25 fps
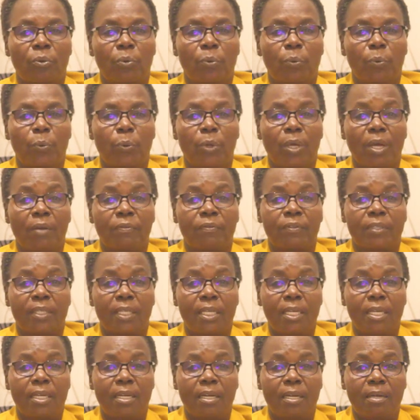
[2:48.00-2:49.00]
We have
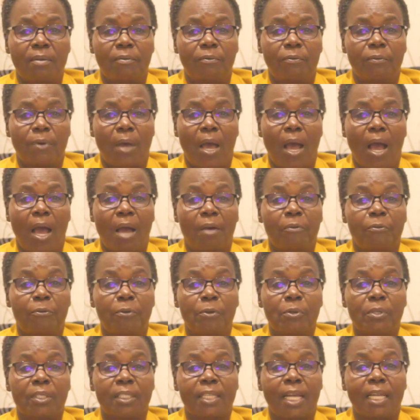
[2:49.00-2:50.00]
seen a
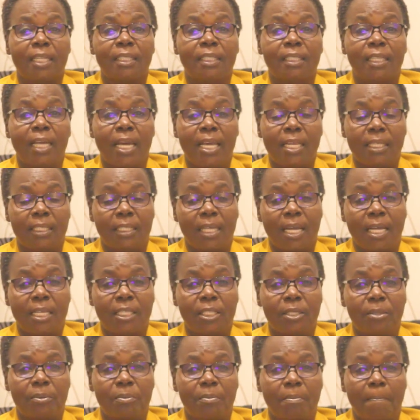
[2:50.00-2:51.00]
few
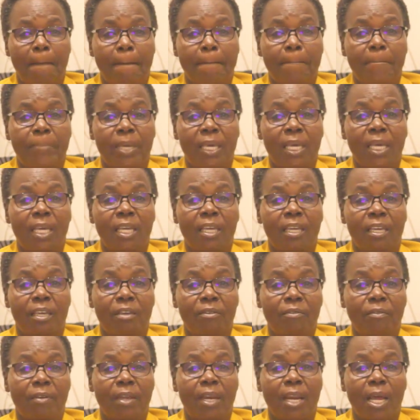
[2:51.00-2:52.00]
sanitizers being
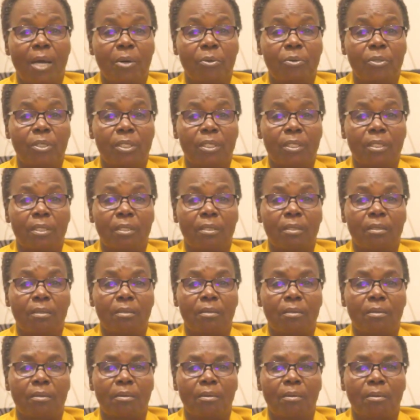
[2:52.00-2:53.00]
given out
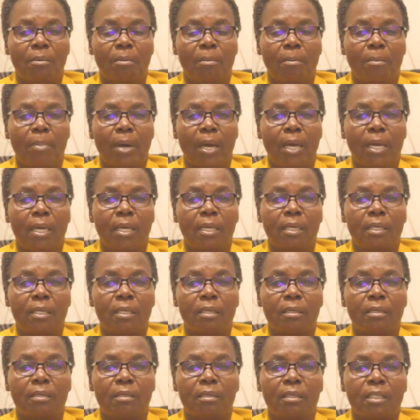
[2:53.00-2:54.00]
by
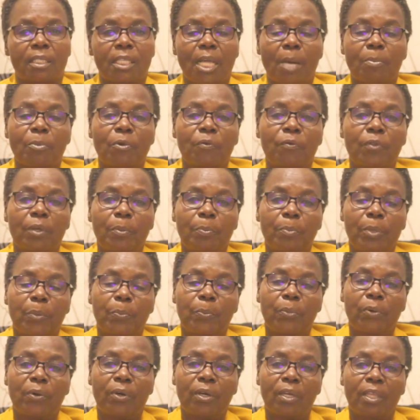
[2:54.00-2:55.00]
some of the
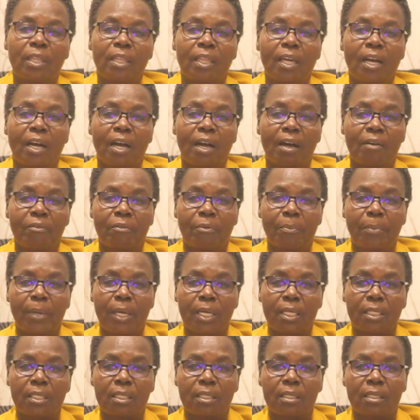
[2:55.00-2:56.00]
people in the
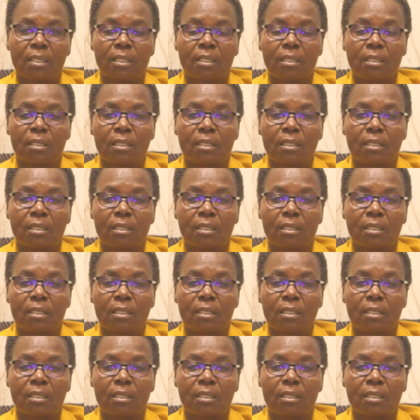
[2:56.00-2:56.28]
government.